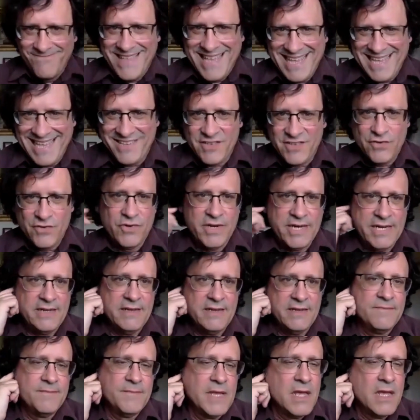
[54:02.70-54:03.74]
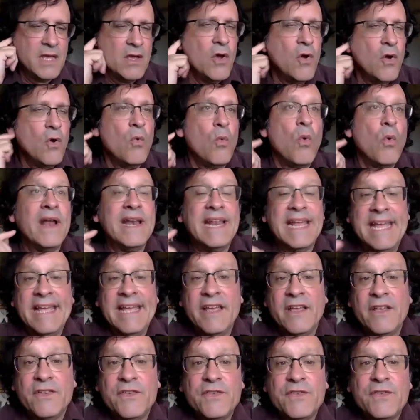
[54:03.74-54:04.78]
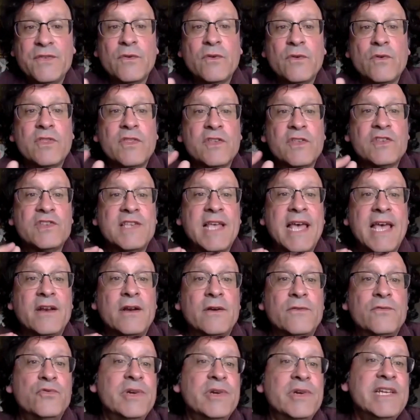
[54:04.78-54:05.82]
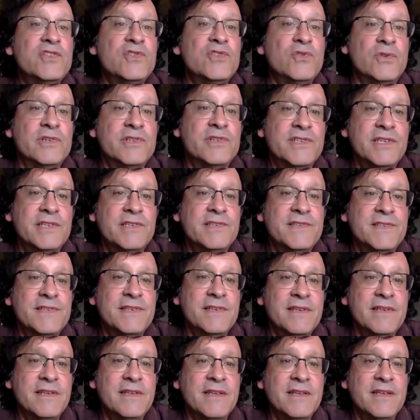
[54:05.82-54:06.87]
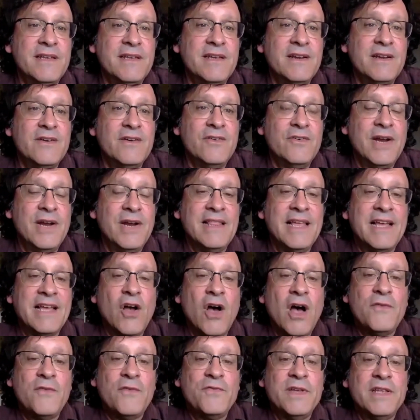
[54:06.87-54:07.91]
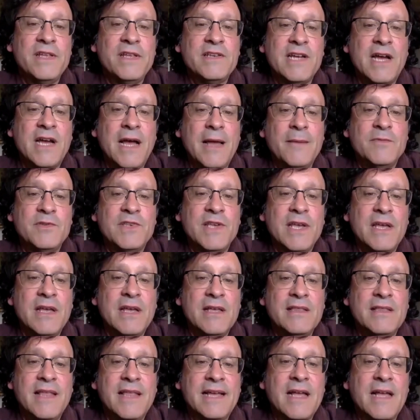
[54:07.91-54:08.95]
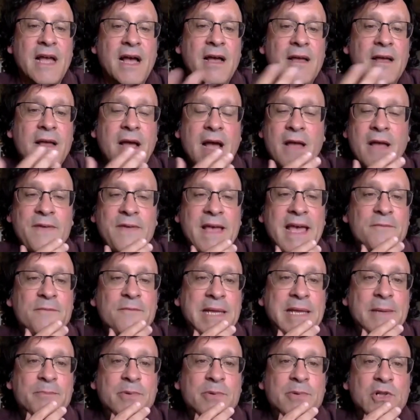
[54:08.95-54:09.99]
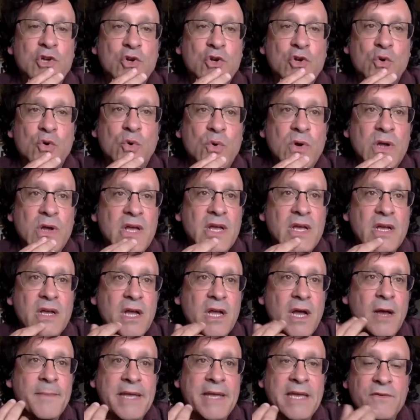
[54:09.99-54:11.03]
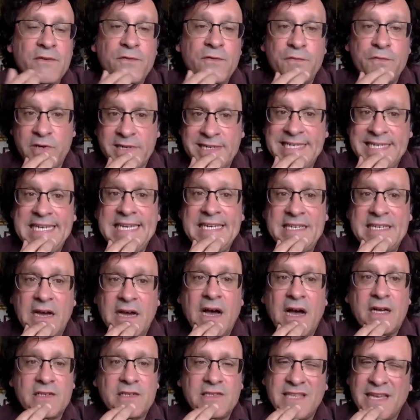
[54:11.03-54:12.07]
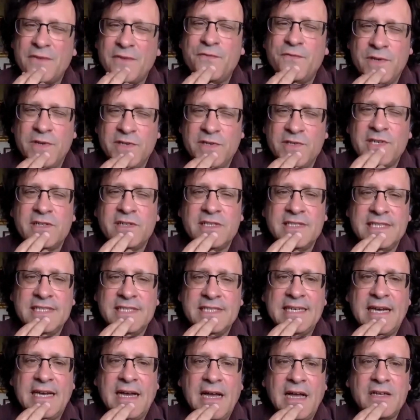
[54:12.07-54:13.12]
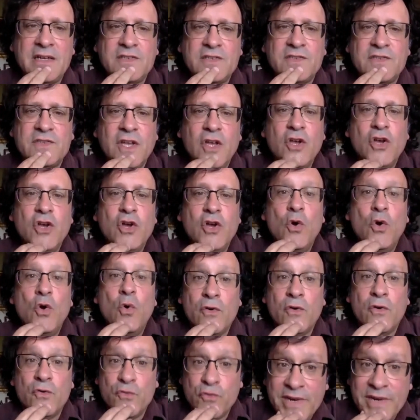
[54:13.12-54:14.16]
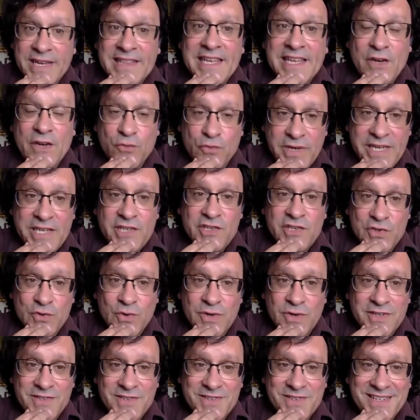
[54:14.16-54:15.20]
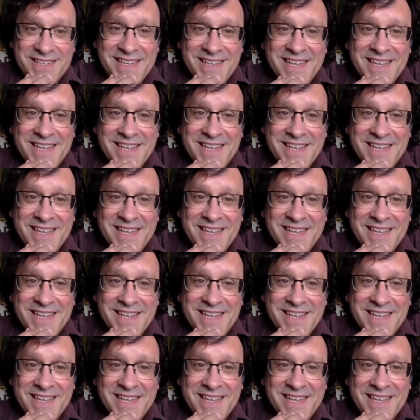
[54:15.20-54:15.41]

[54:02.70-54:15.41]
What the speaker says: history, what is the set of resources, right? Like, oftentimes, like I've had people who come in for detox, like physical detox, who are really resourced.